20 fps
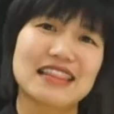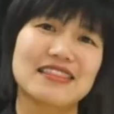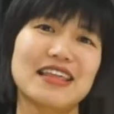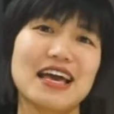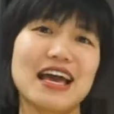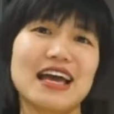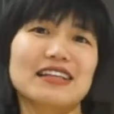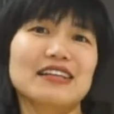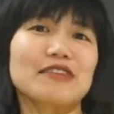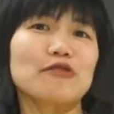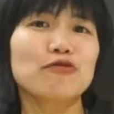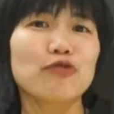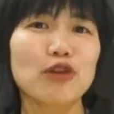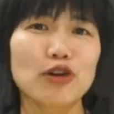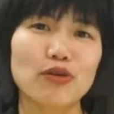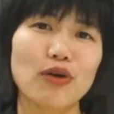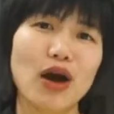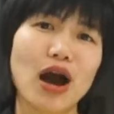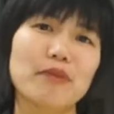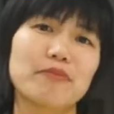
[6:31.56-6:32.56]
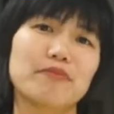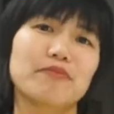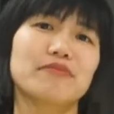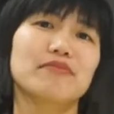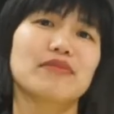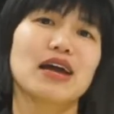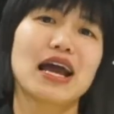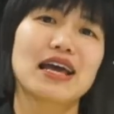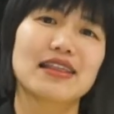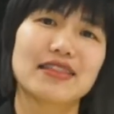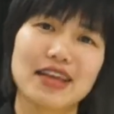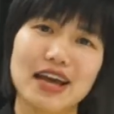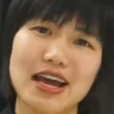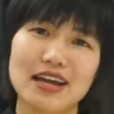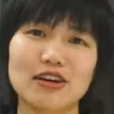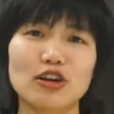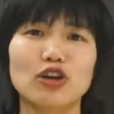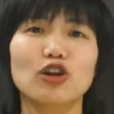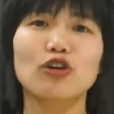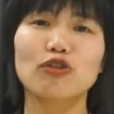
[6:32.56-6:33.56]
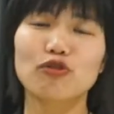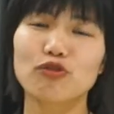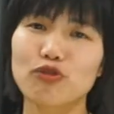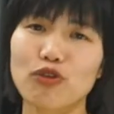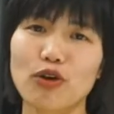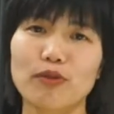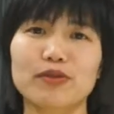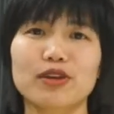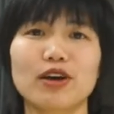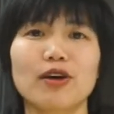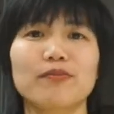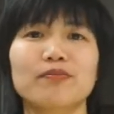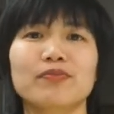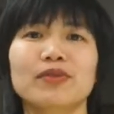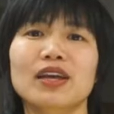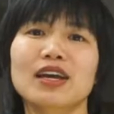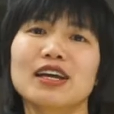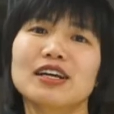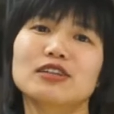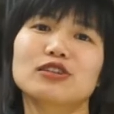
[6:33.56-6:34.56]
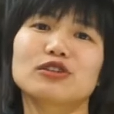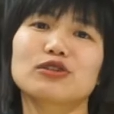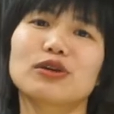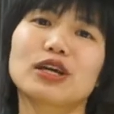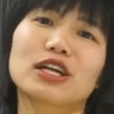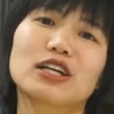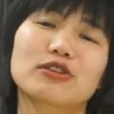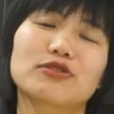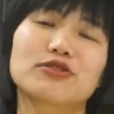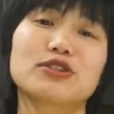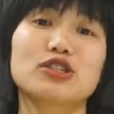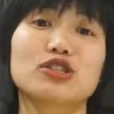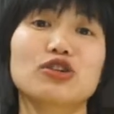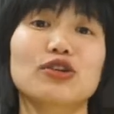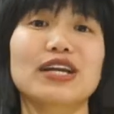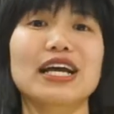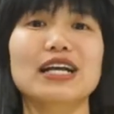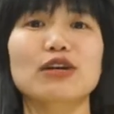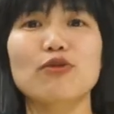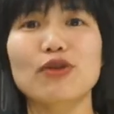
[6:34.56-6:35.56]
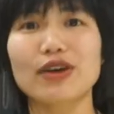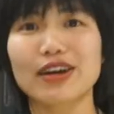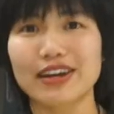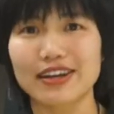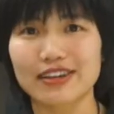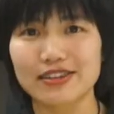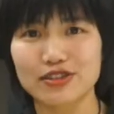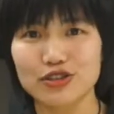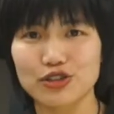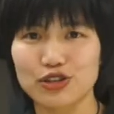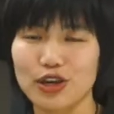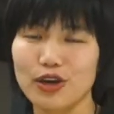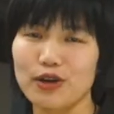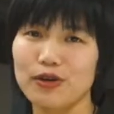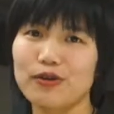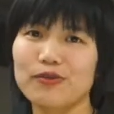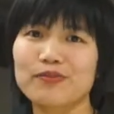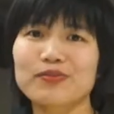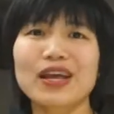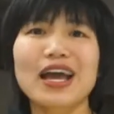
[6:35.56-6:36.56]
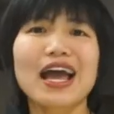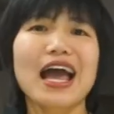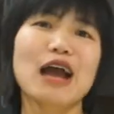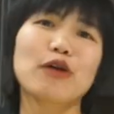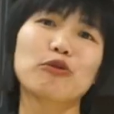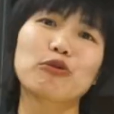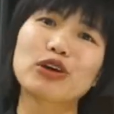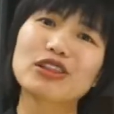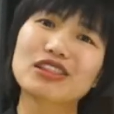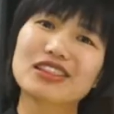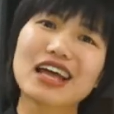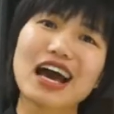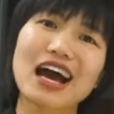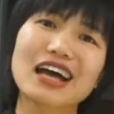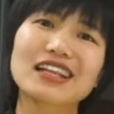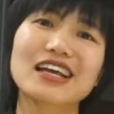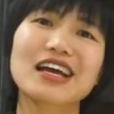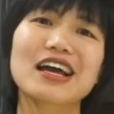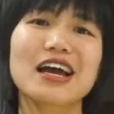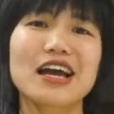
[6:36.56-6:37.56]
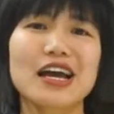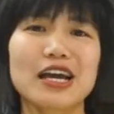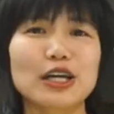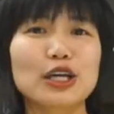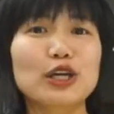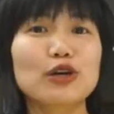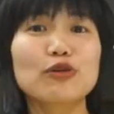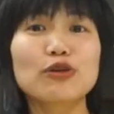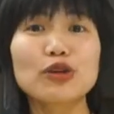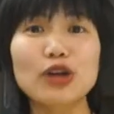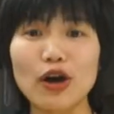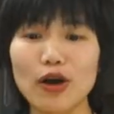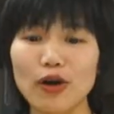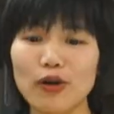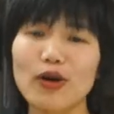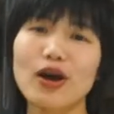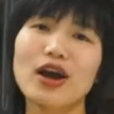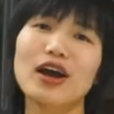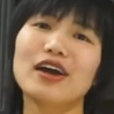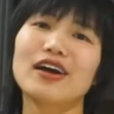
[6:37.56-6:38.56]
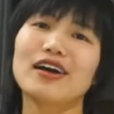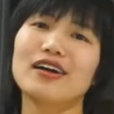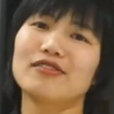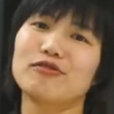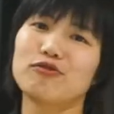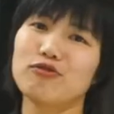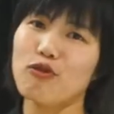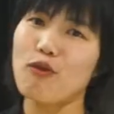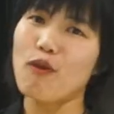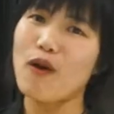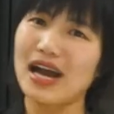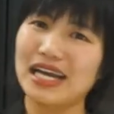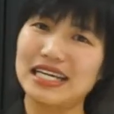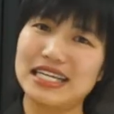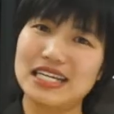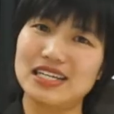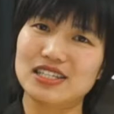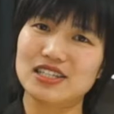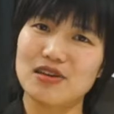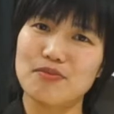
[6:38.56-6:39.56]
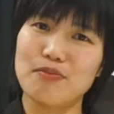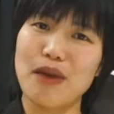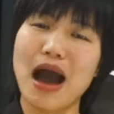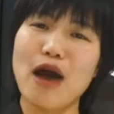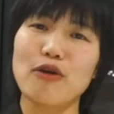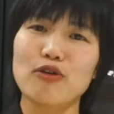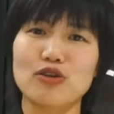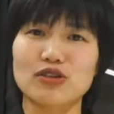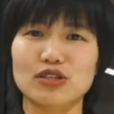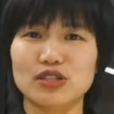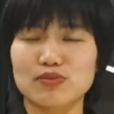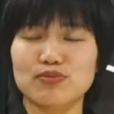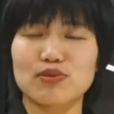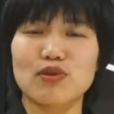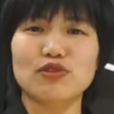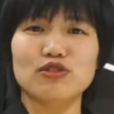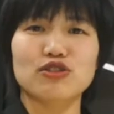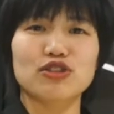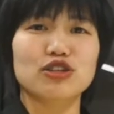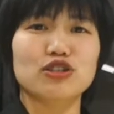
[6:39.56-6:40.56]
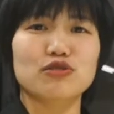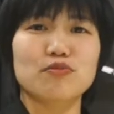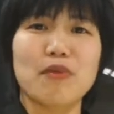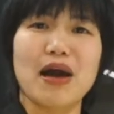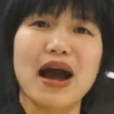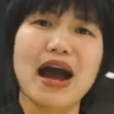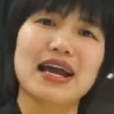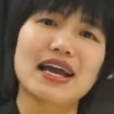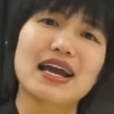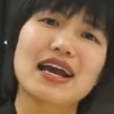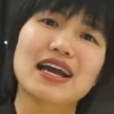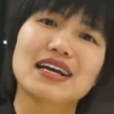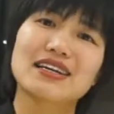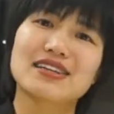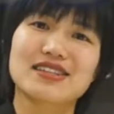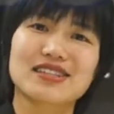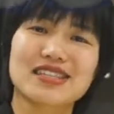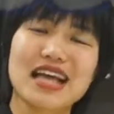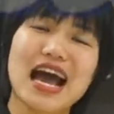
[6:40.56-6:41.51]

and then follow up and then learn from them to increase your networking skill. And with that, you know 4 ideas about your subconscious mind.